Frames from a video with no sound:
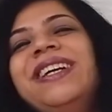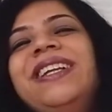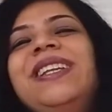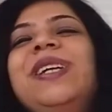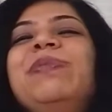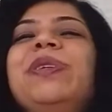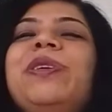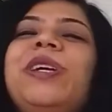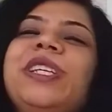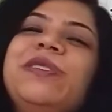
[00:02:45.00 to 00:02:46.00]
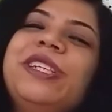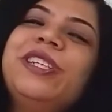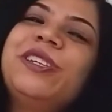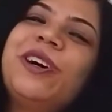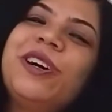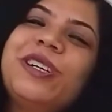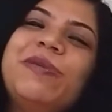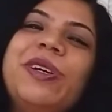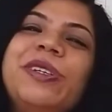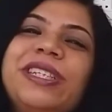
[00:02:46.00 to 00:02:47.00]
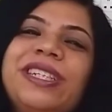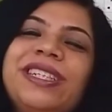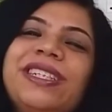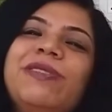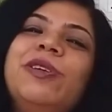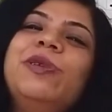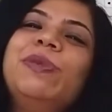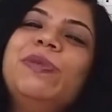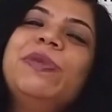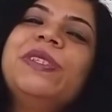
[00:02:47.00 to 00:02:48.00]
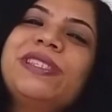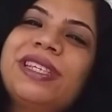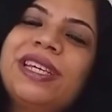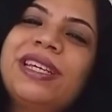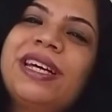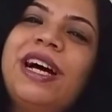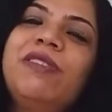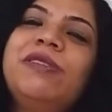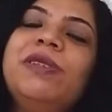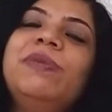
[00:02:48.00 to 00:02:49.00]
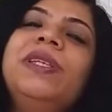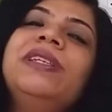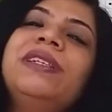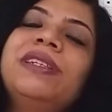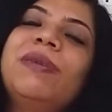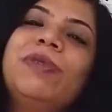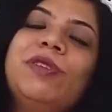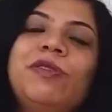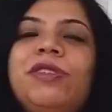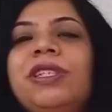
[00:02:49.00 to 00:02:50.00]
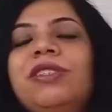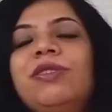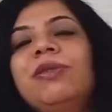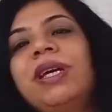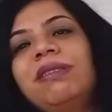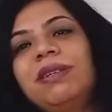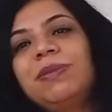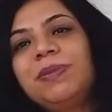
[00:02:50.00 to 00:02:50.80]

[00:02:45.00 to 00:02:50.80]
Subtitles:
let me not even talk about it, what people say after being a couple of years together.